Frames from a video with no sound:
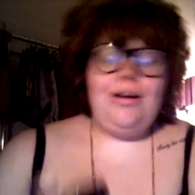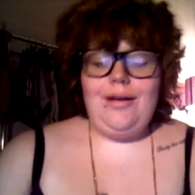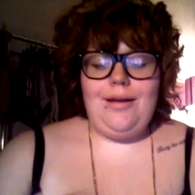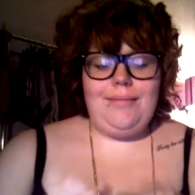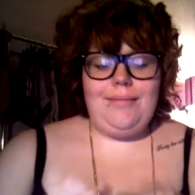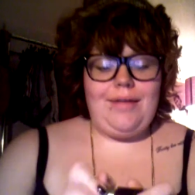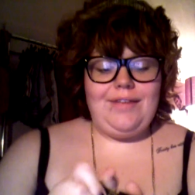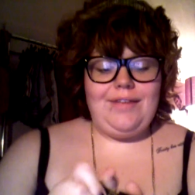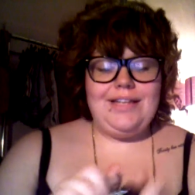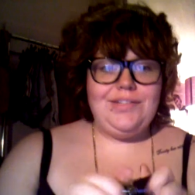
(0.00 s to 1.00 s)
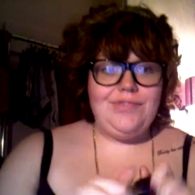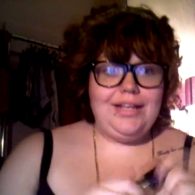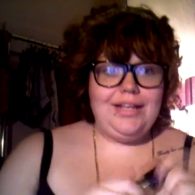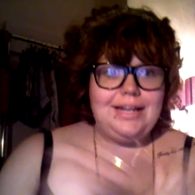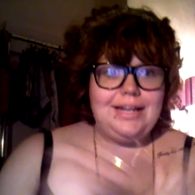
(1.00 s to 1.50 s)
I think it's a
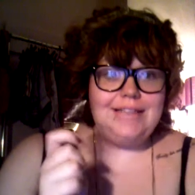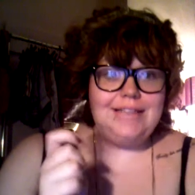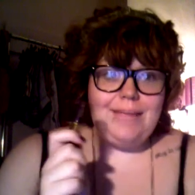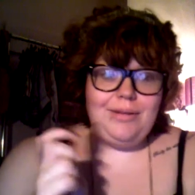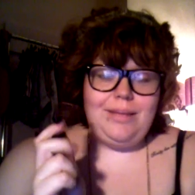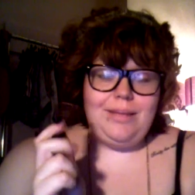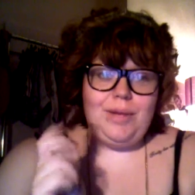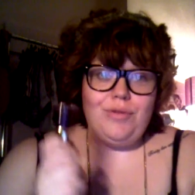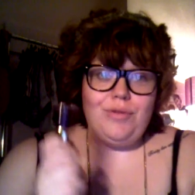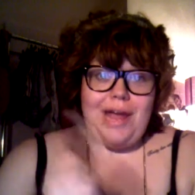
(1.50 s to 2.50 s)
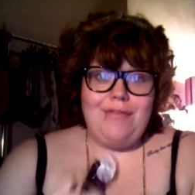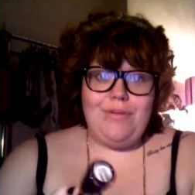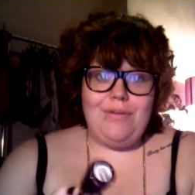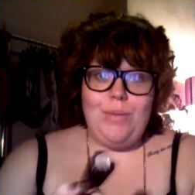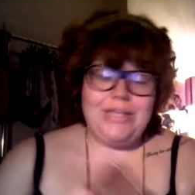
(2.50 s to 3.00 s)
really nice staple, and it'll be great for
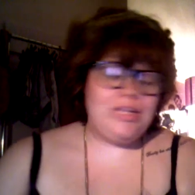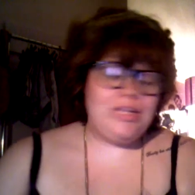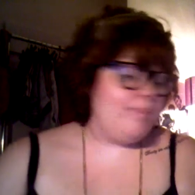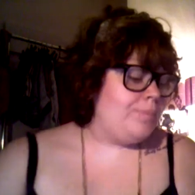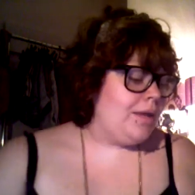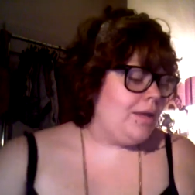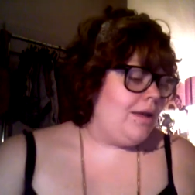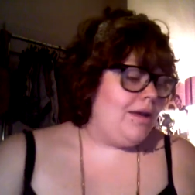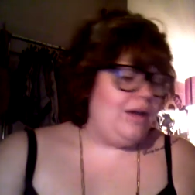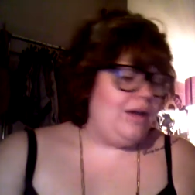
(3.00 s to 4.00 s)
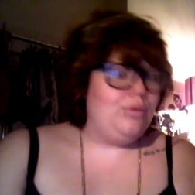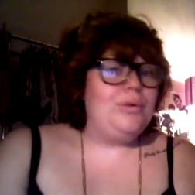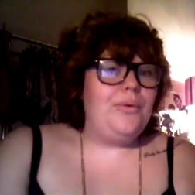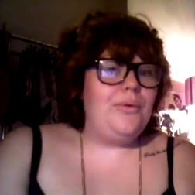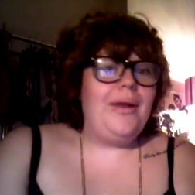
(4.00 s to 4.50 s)
in winter. I know we're
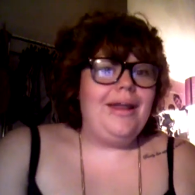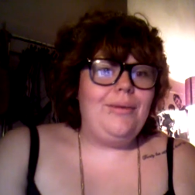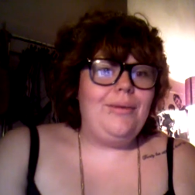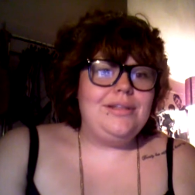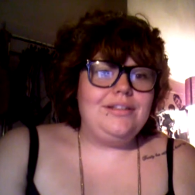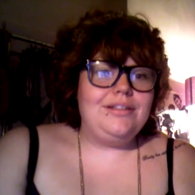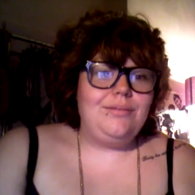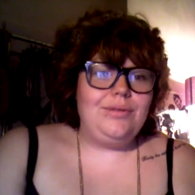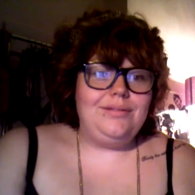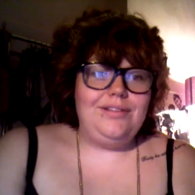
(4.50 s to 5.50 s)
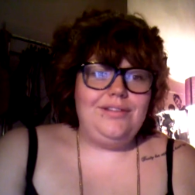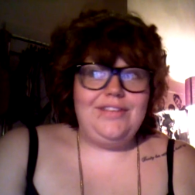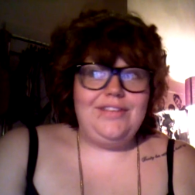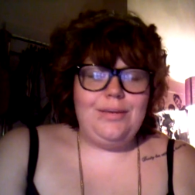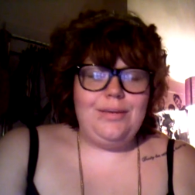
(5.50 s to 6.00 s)
nowhere near winter, well, it
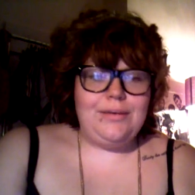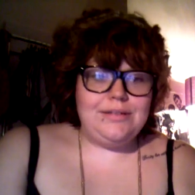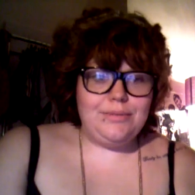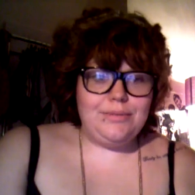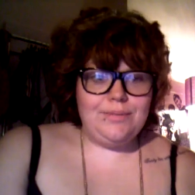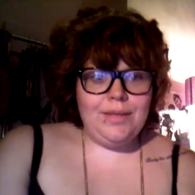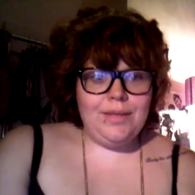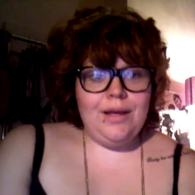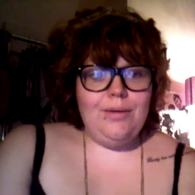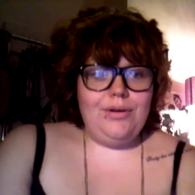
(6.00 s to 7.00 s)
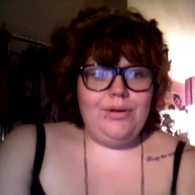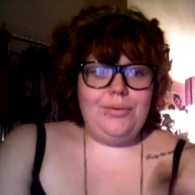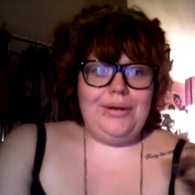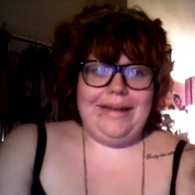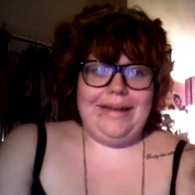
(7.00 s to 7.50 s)
feels like winter, but we're
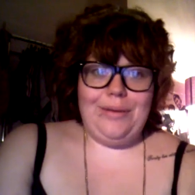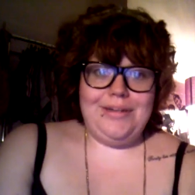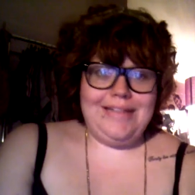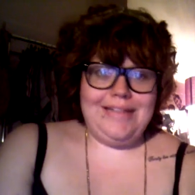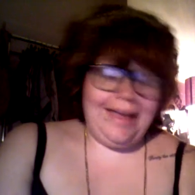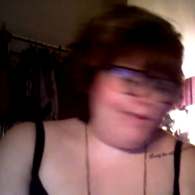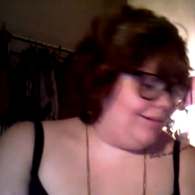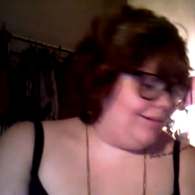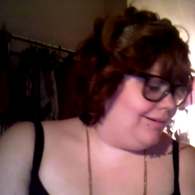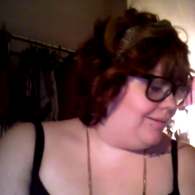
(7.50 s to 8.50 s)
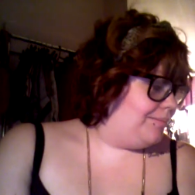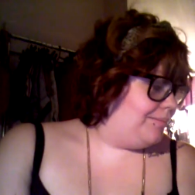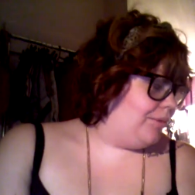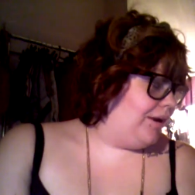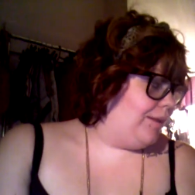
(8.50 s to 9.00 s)
nowhere near winter yet.
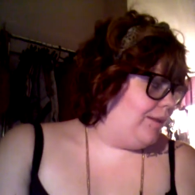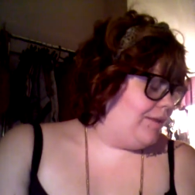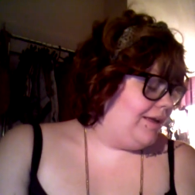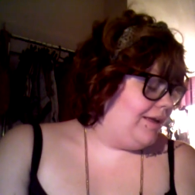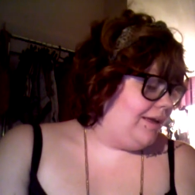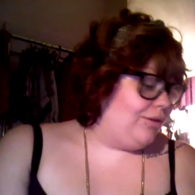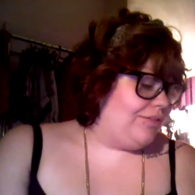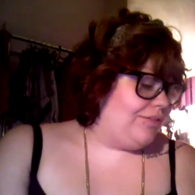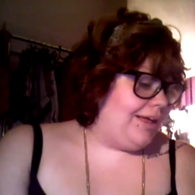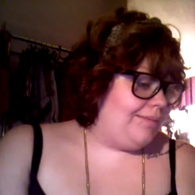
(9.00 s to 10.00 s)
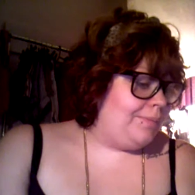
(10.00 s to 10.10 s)
But I love that.